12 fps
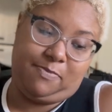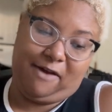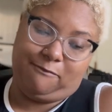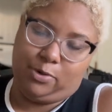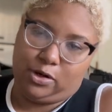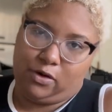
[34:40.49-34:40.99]

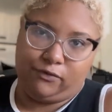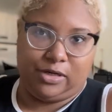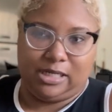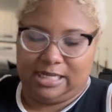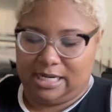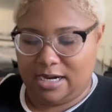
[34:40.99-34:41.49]
I've put over
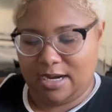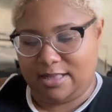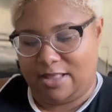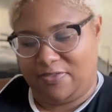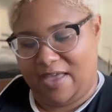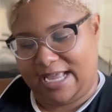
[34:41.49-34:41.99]
here, and
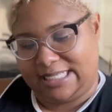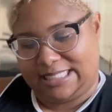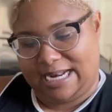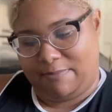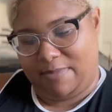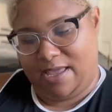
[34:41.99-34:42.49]
the things that
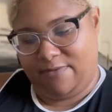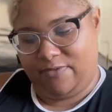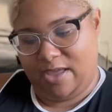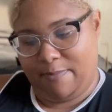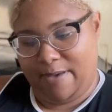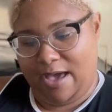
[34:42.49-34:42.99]
I'm
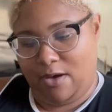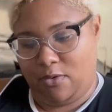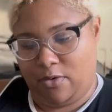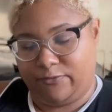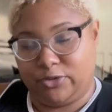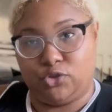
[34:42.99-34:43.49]
iffy about
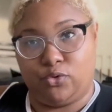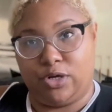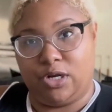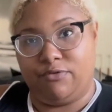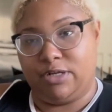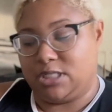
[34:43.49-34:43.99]
or for sure
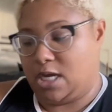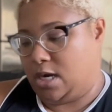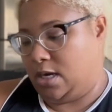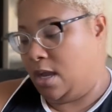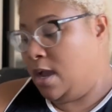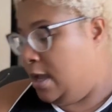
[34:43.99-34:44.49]
going to
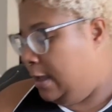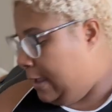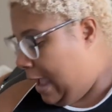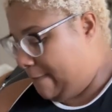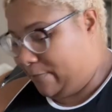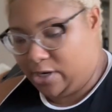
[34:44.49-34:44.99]
return,
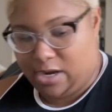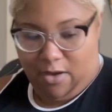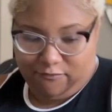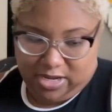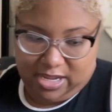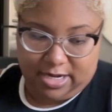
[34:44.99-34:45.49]
I'm putting
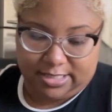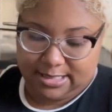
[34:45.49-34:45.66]
over here.